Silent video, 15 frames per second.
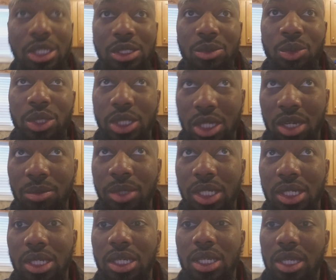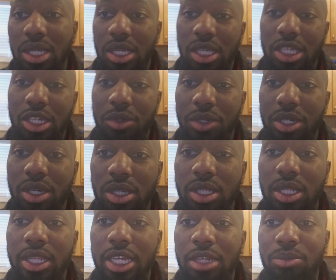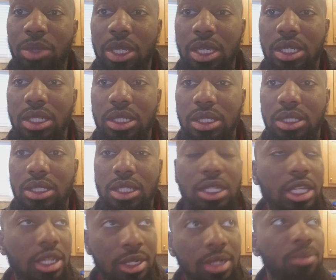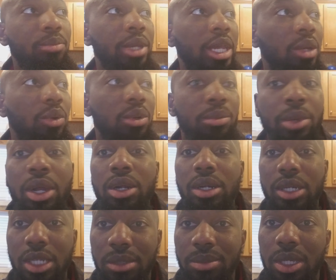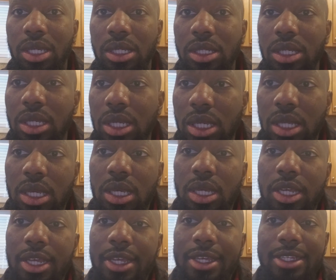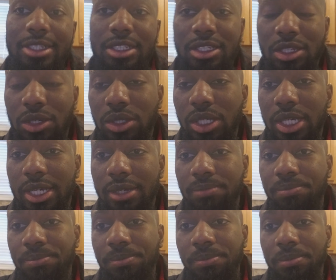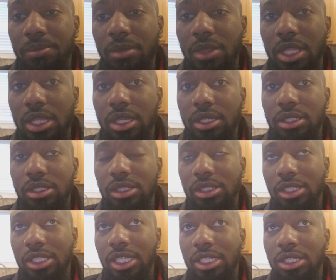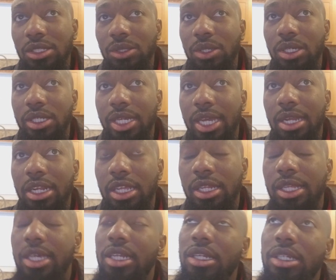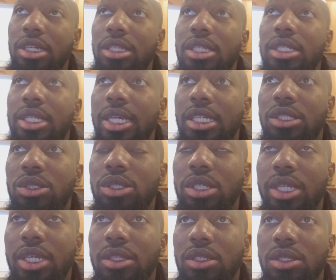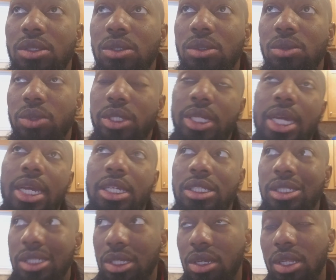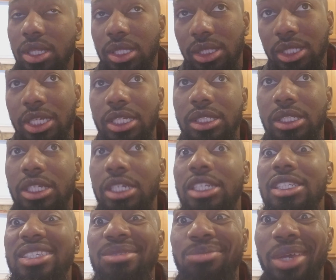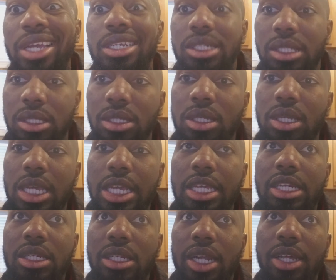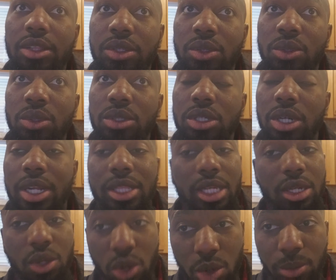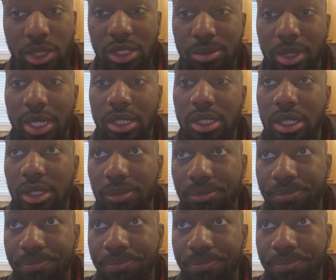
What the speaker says: someone to come in and get rid of all the lead paint and then paint with modern day paint. So yeah, just let you know on that. And then another test you're gonna have to do. Well, I shouldn't call it a test. An inspection. You're gonna have to get a home inspector.